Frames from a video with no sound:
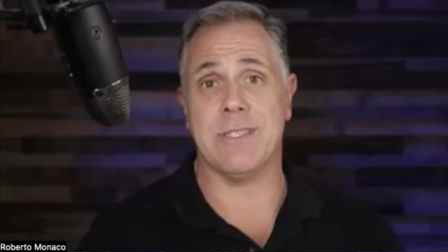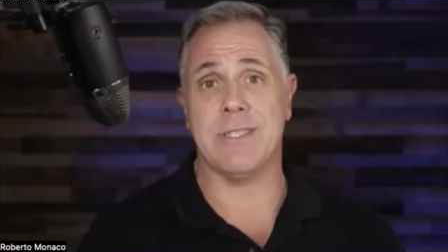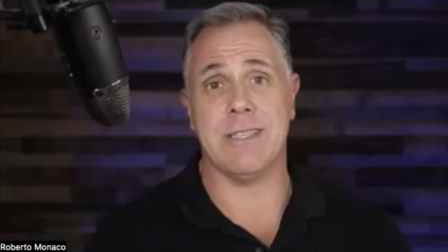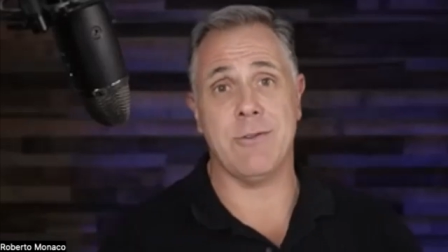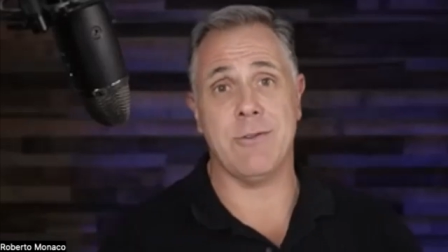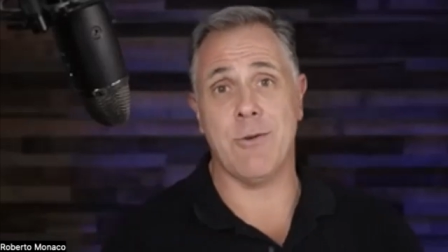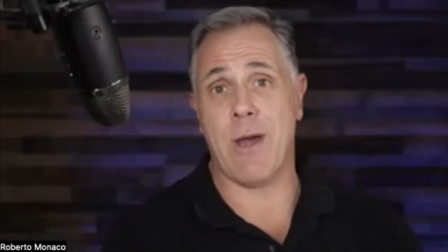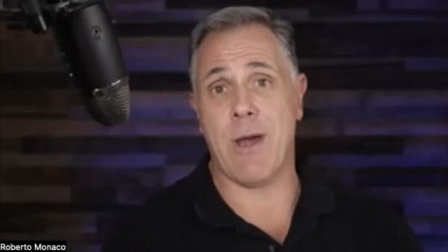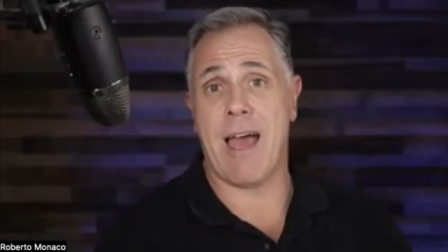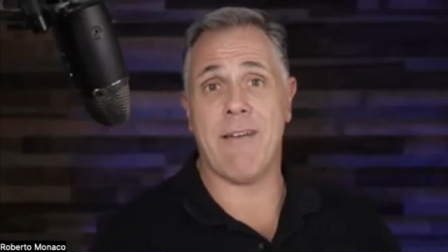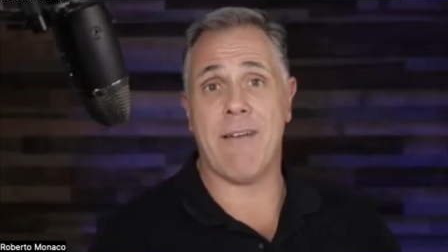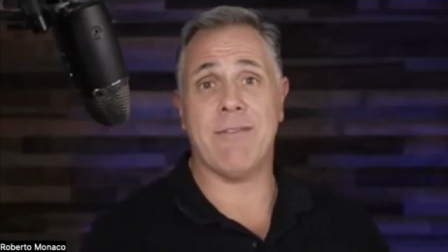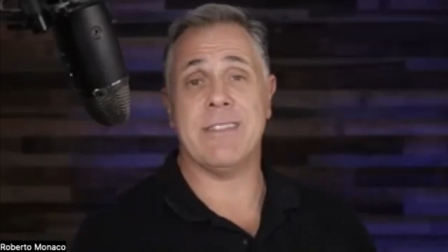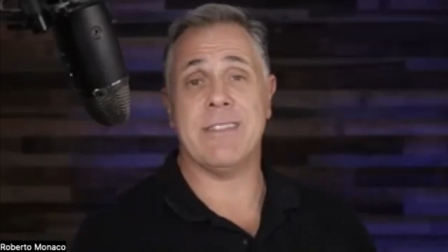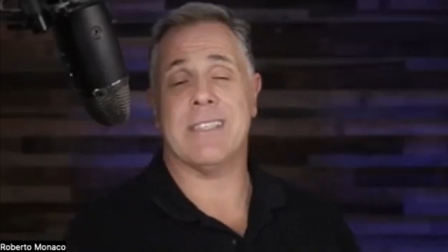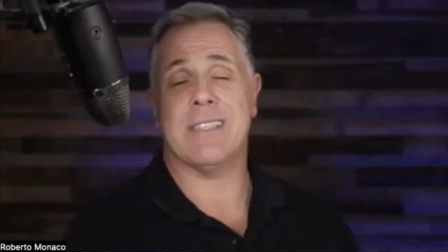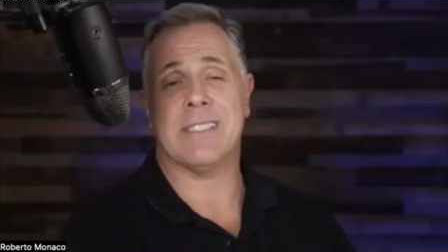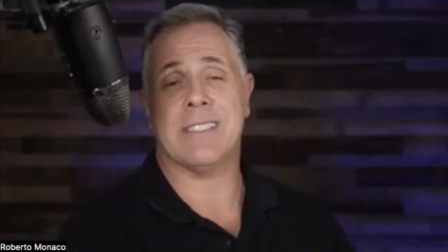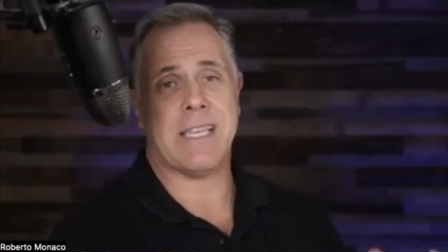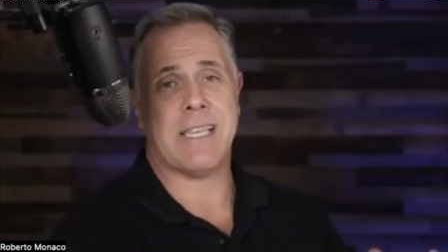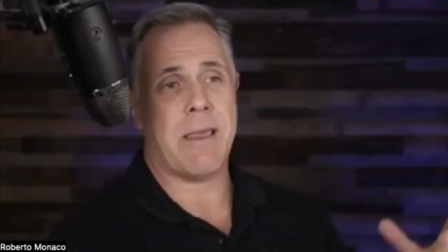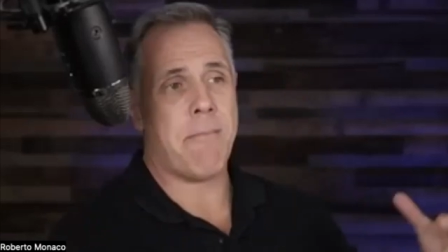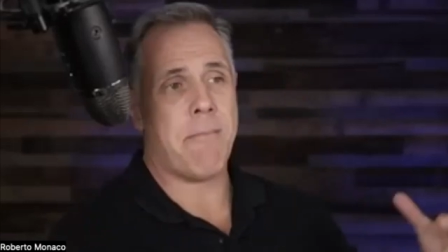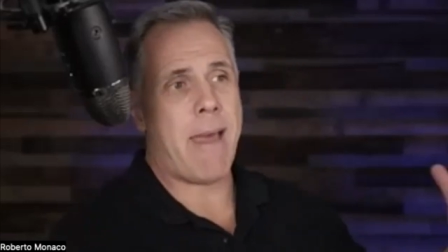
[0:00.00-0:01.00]
you having the
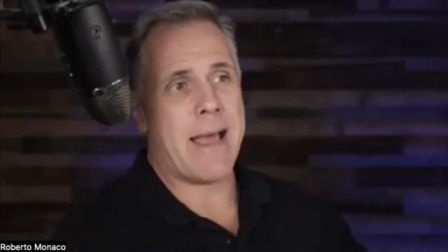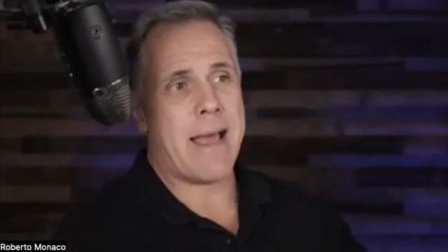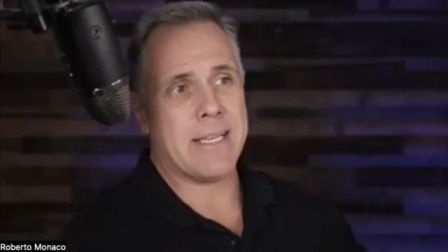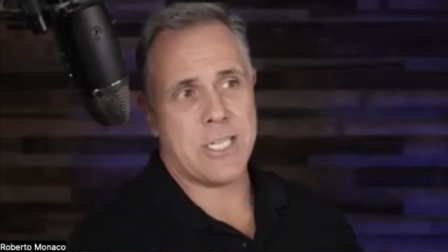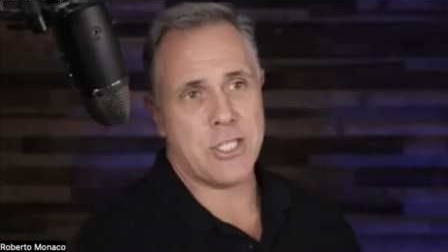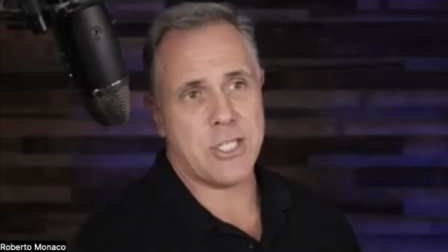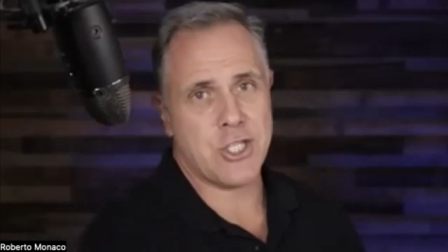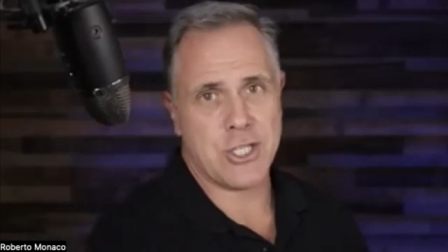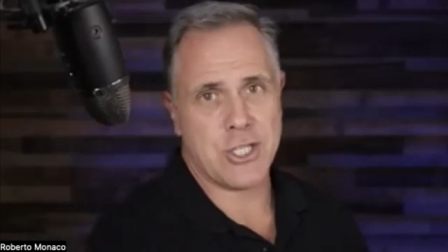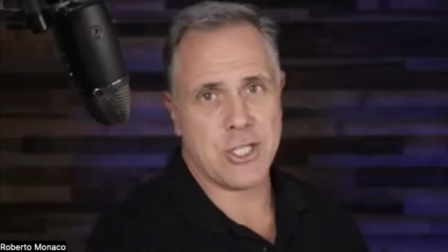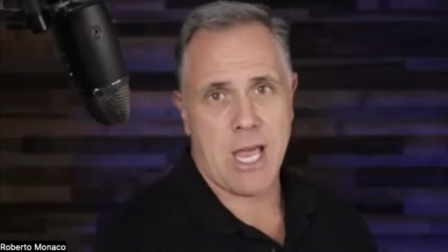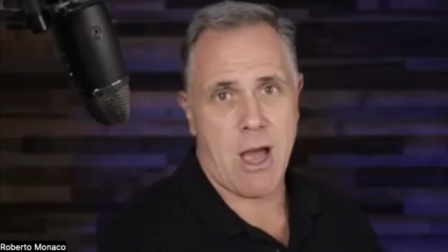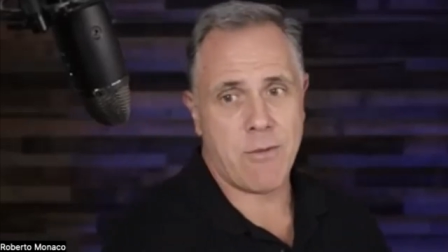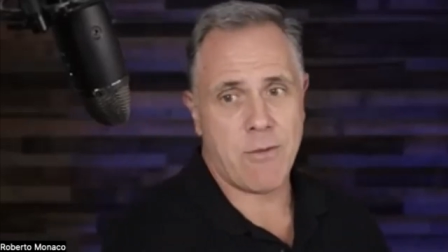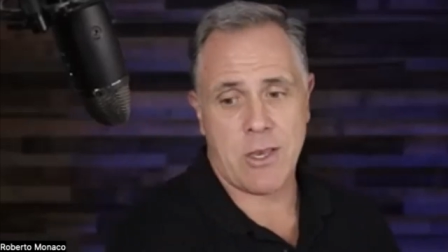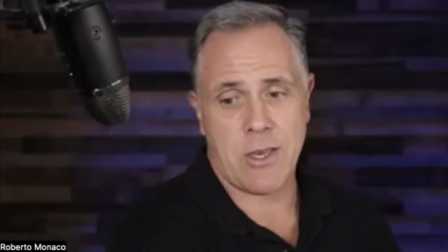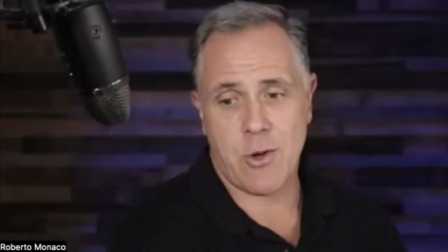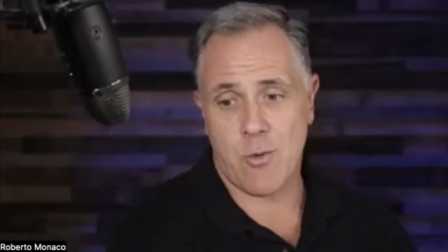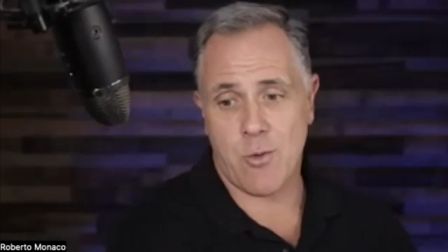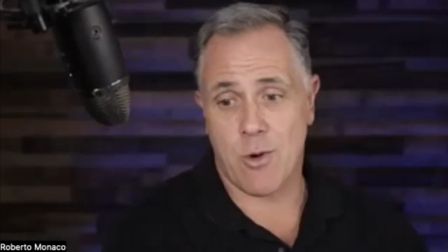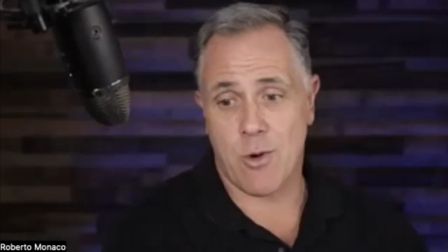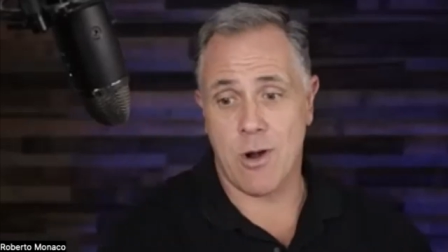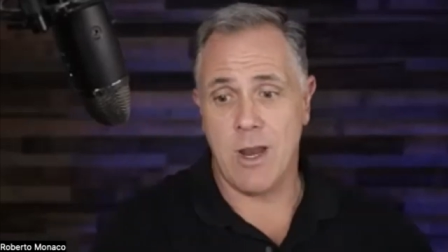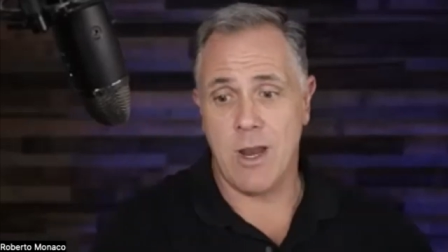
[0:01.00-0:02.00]
same message now that you
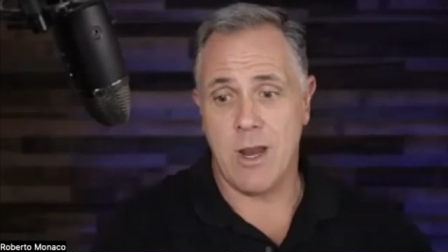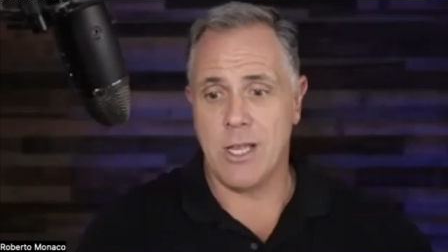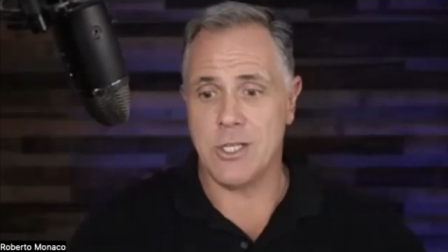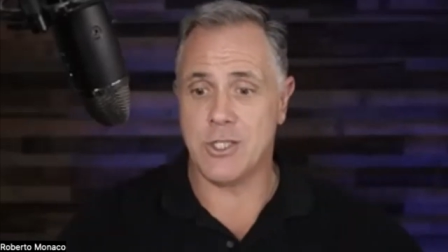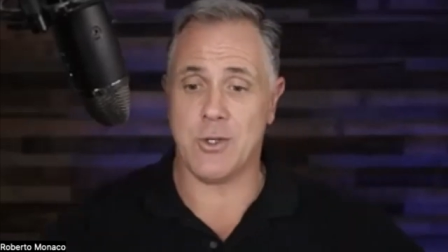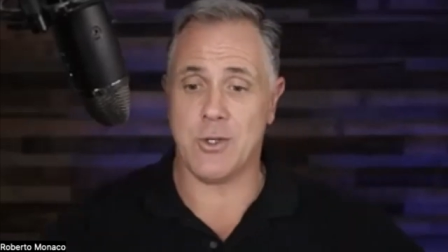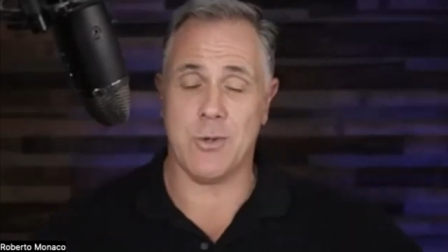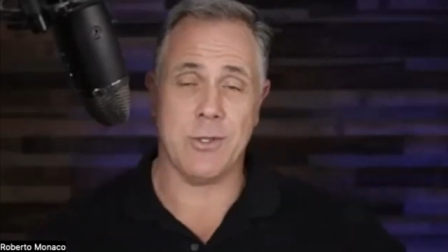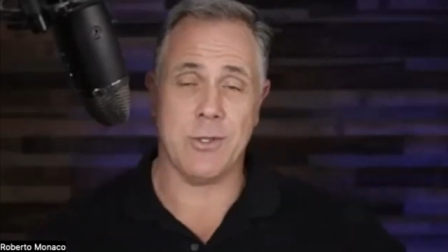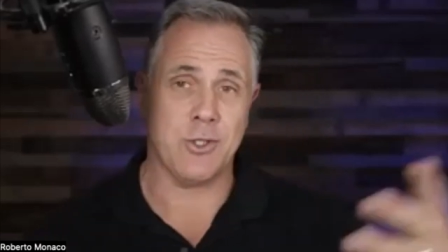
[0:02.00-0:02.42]
were two,